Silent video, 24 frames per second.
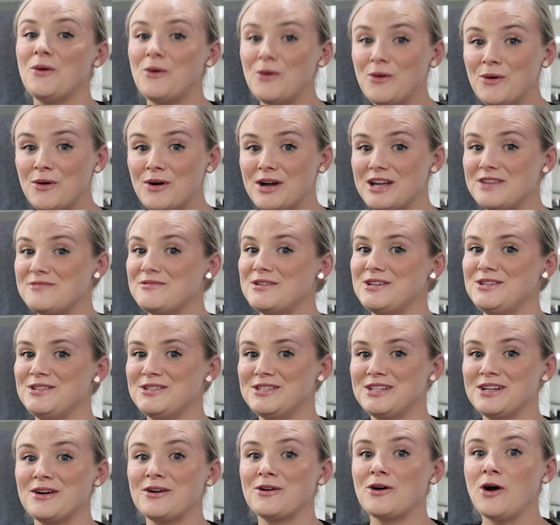or if we're
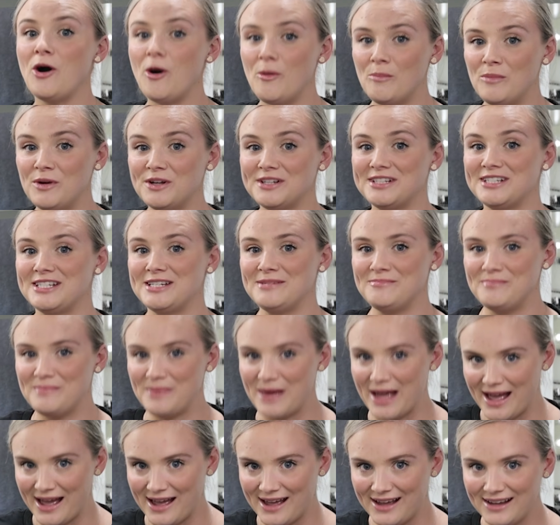using a composting
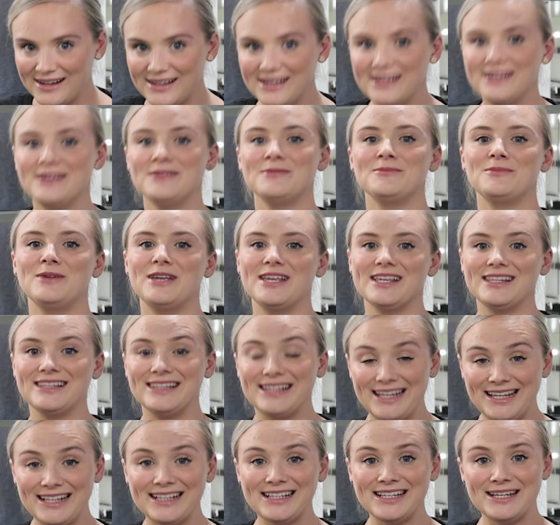bag, we can
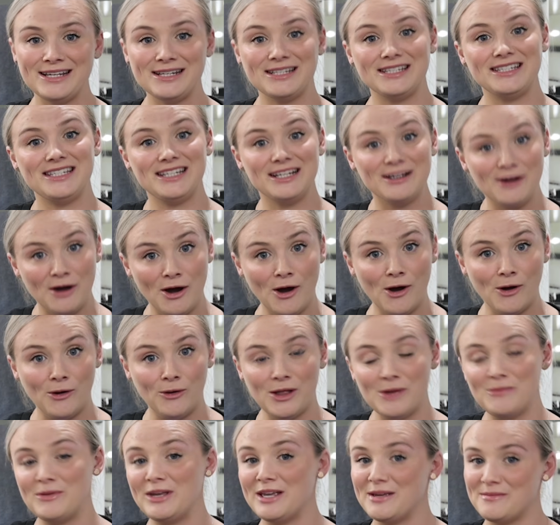legally dig a
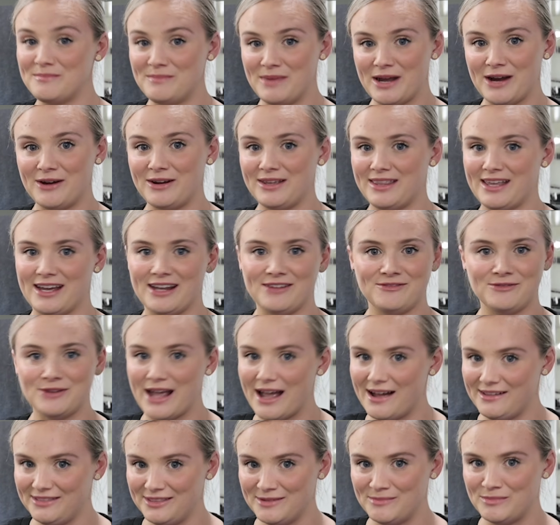hole and we can bury that if we're
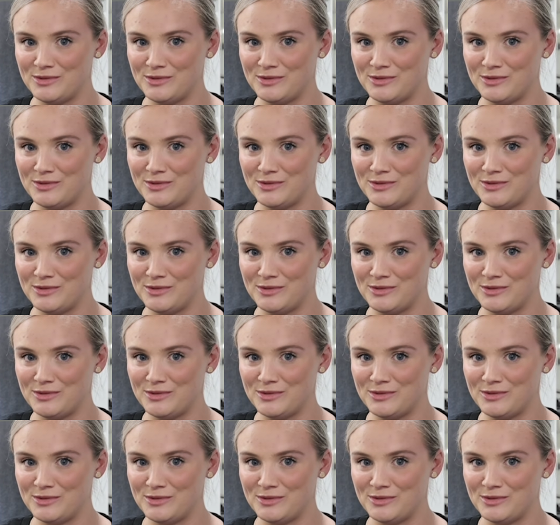out in the